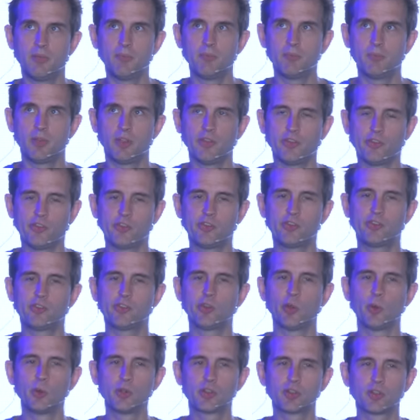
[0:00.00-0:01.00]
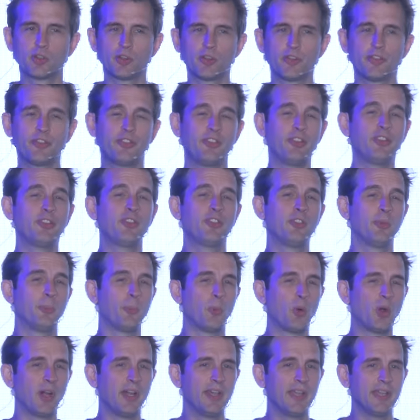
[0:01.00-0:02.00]
a social
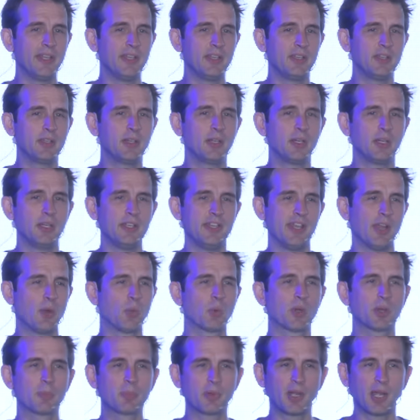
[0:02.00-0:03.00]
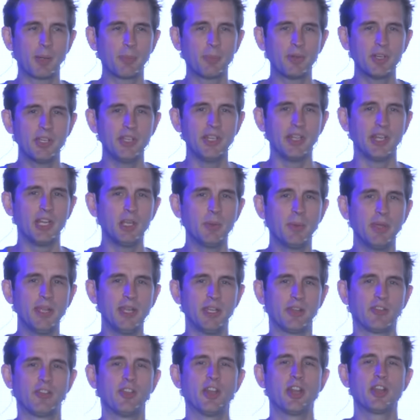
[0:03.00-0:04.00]
system-wide network property anyway.
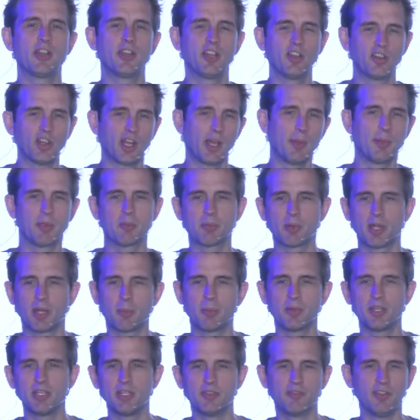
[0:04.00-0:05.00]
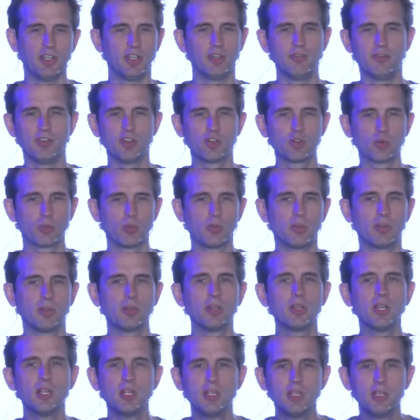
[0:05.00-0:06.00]
It's not an atomic property of individual
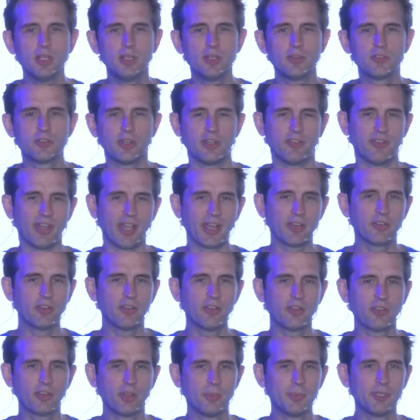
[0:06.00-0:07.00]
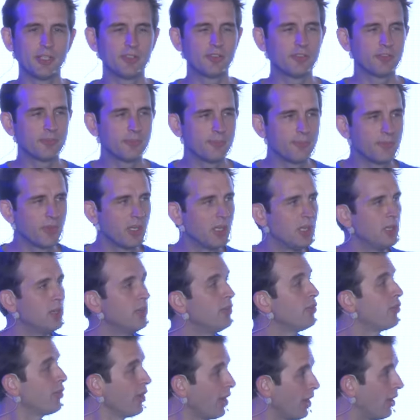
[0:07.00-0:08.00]
transactions so much.
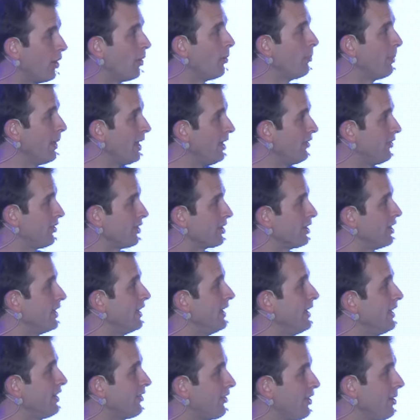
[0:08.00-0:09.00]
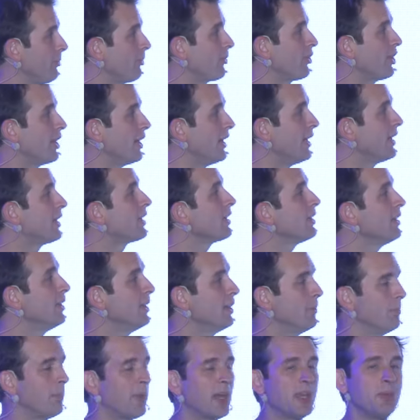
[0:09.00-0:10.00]
So basically, it seems like
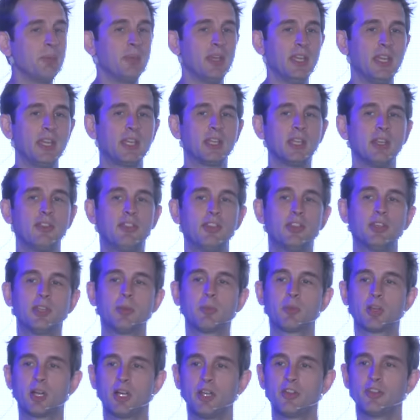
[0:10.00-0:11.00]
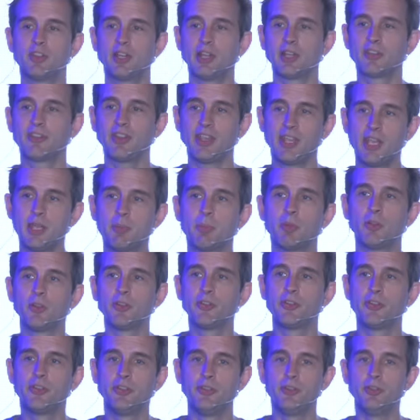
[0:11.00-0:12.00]
it might make Ethereum contracts able
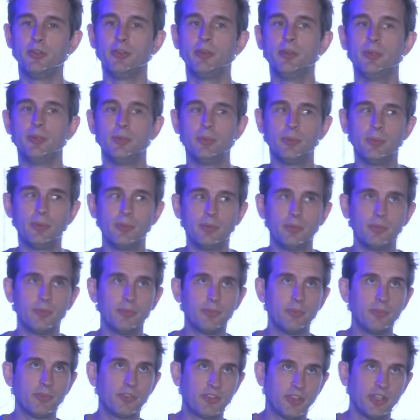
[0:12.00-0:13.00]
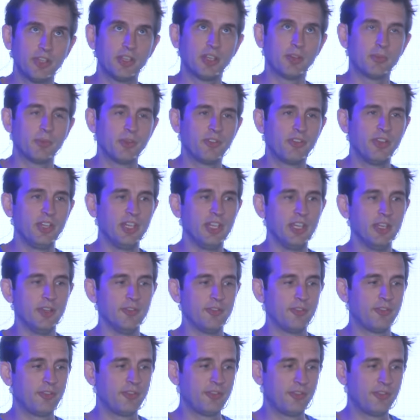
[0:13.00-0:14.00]
to send and receive